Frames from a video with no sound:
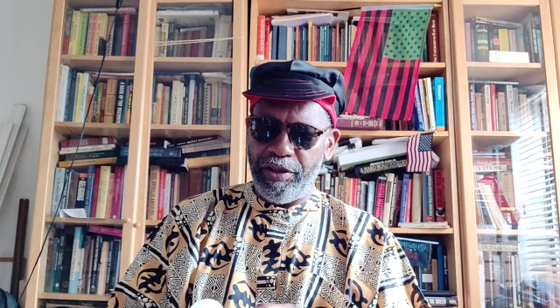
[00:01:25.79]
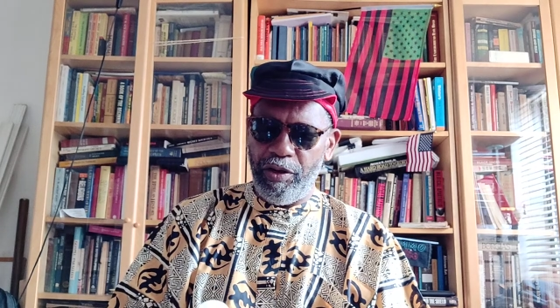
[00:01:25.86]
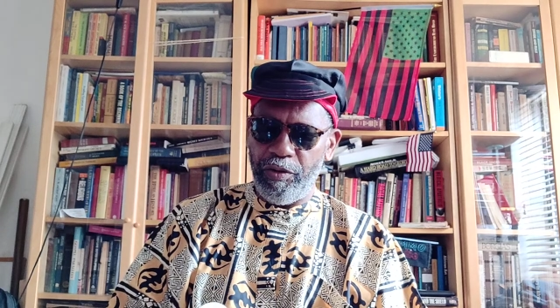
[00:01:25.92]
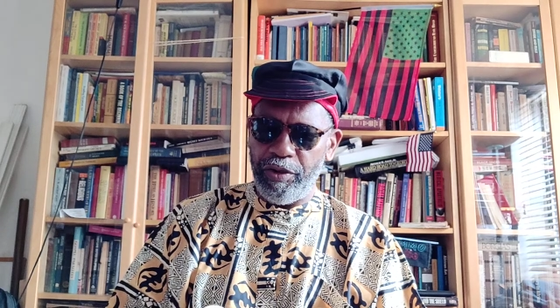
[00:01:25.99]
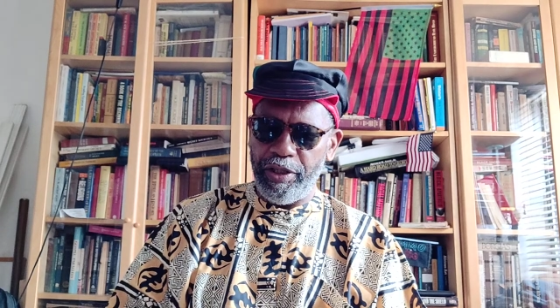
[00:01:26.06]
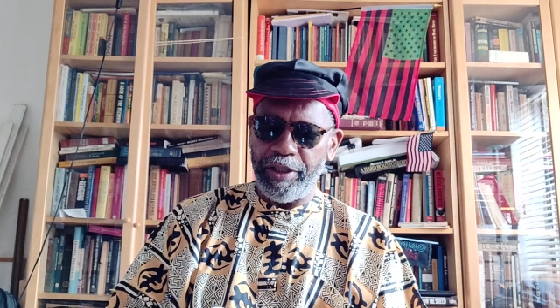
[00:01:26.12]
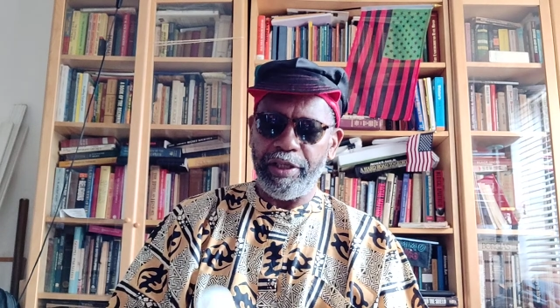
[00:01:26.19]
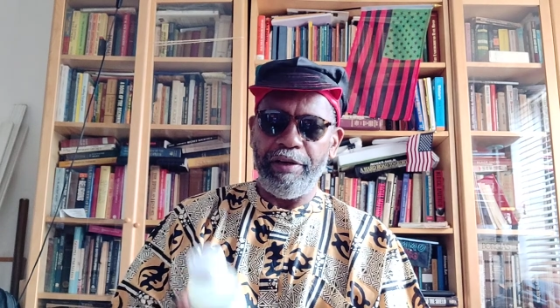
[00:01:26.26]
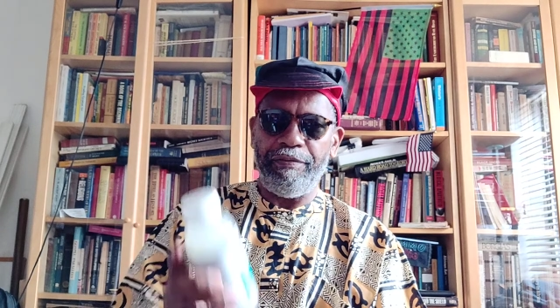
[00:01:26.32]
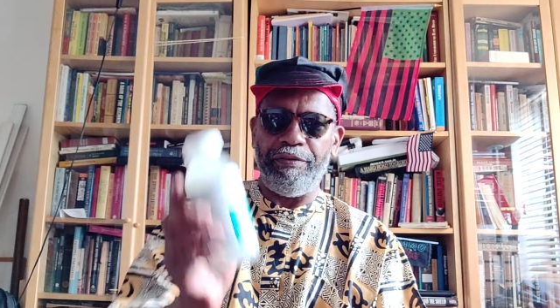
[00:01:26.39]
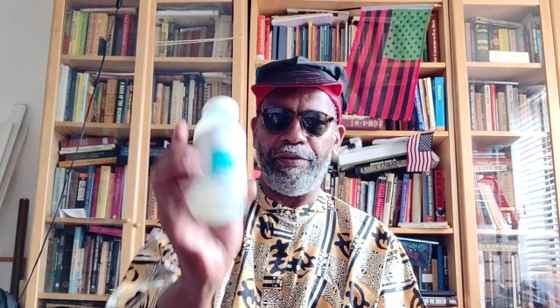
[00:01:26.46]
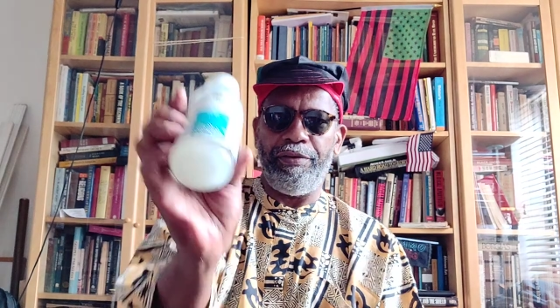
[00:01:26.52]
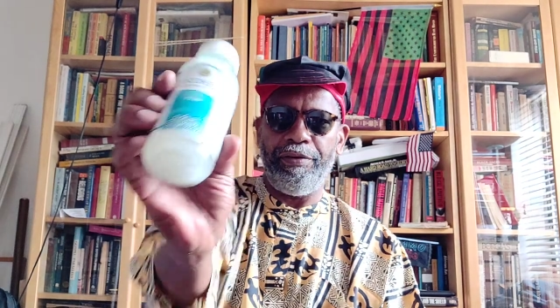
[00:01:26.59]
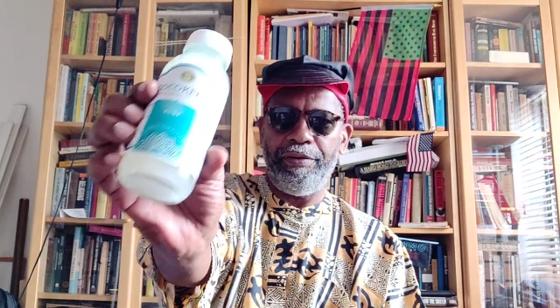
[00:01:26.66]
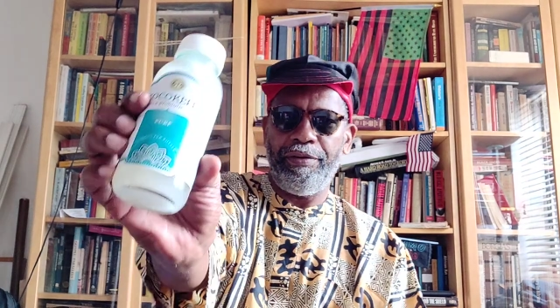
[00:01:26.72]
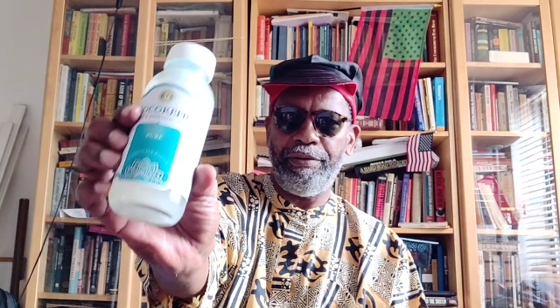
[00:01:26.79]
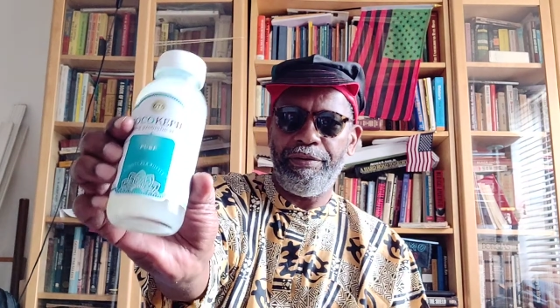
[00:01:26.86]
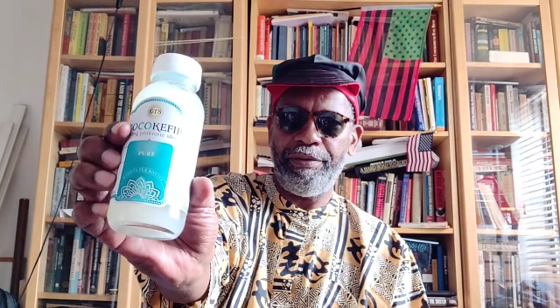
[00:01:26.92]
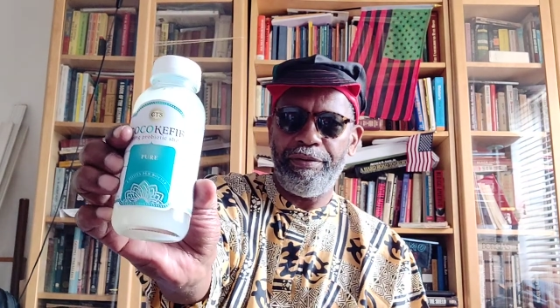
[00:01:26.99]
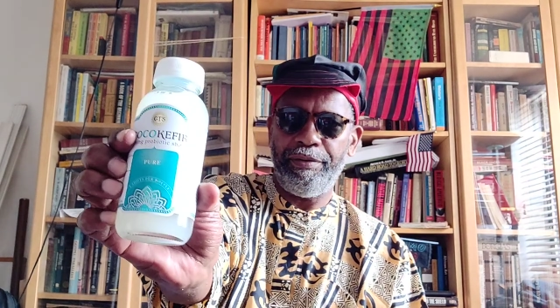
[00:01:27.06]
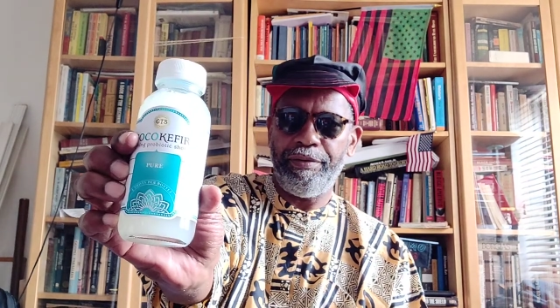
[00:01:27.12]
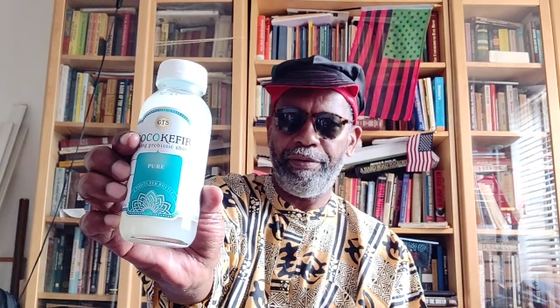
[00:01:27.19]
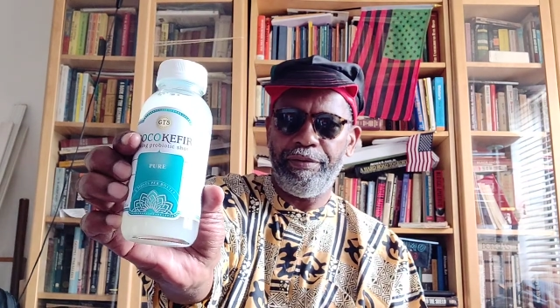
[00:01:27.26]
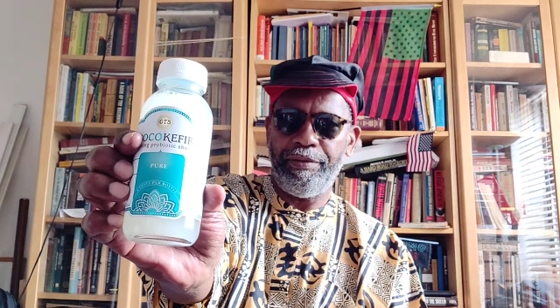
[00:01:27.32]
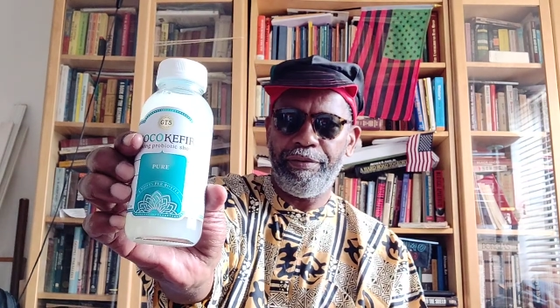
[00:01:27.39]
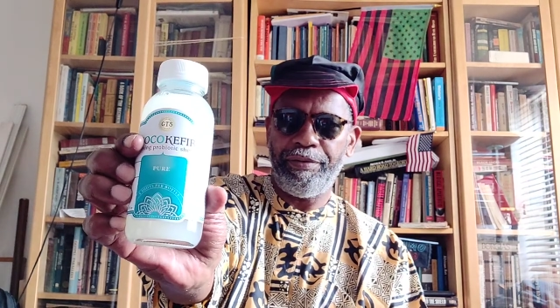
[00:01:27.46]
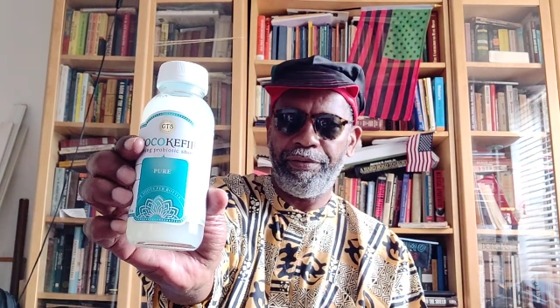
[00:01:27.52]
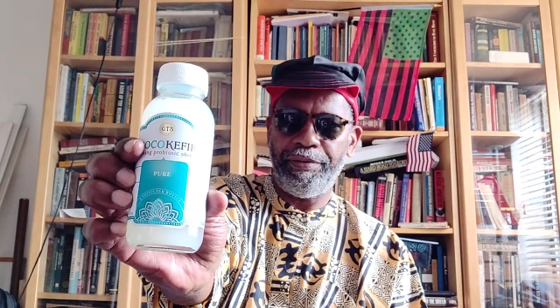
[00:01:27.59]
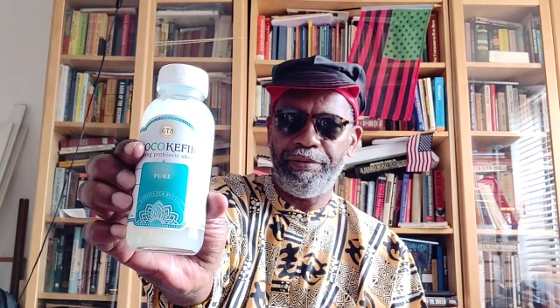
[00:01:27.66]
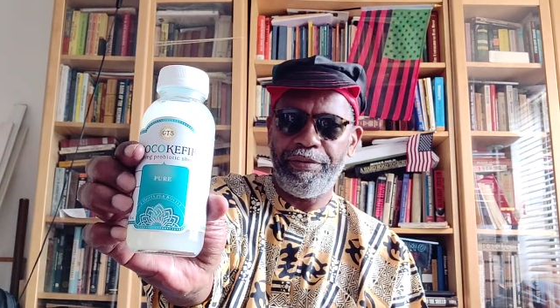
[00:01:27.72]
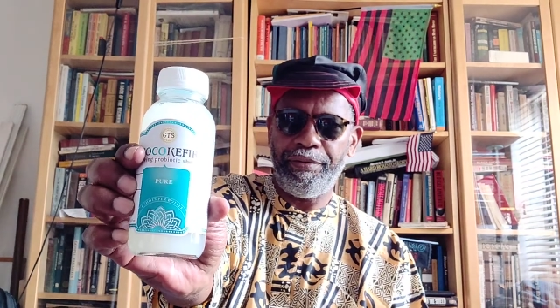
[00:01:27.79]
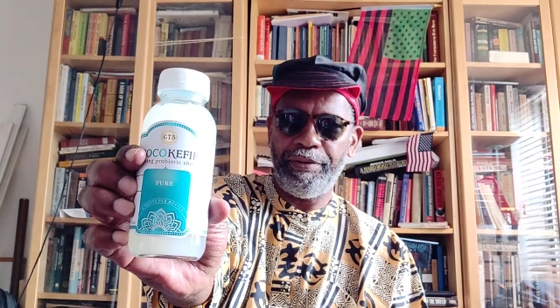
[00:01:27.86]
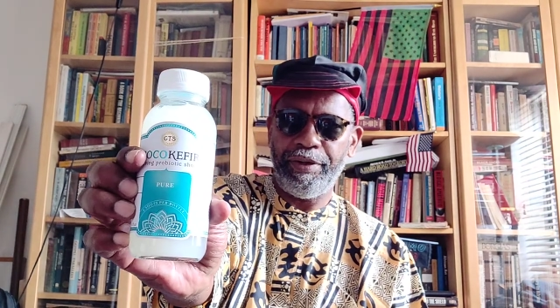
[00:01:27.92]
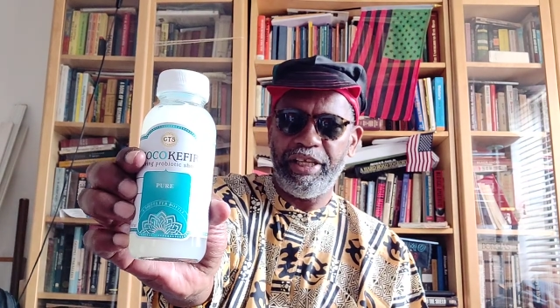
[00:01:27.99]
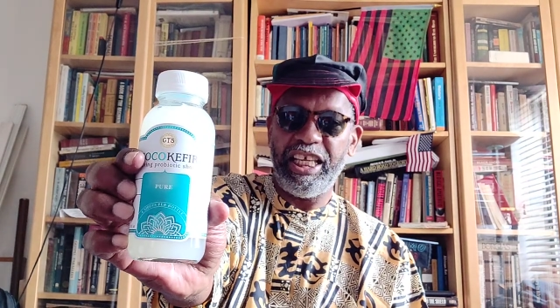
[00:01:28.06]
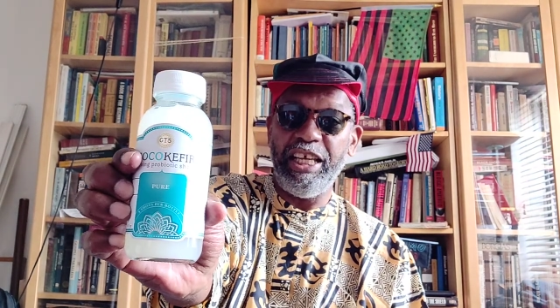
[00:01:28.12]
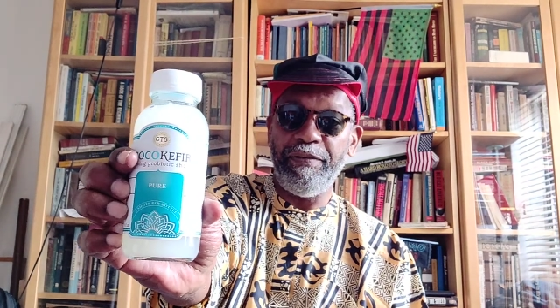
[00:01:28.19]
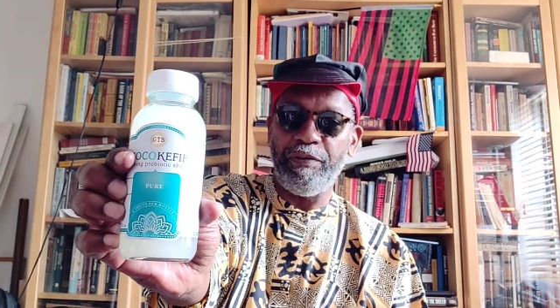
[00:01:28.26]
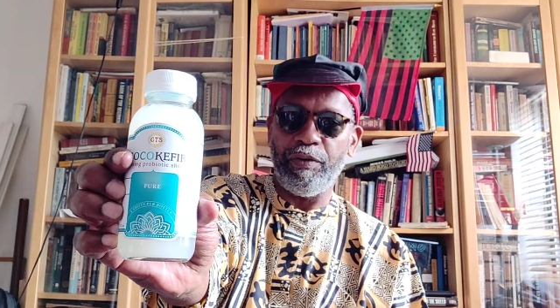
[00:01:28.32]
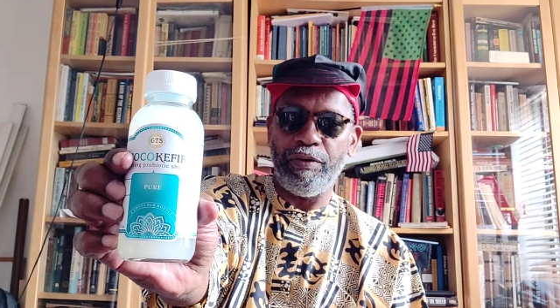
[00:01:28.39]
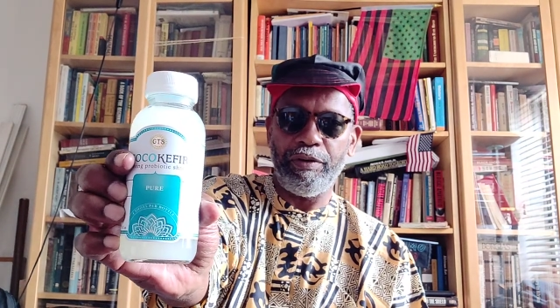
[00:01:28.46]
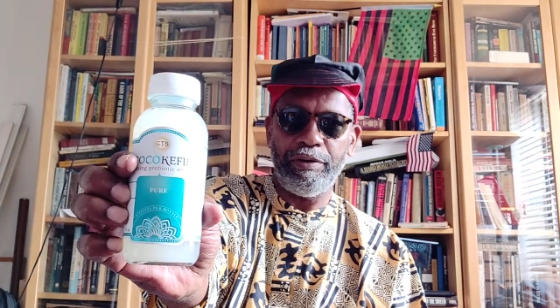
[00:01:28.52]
Coconut kefir. Kefir.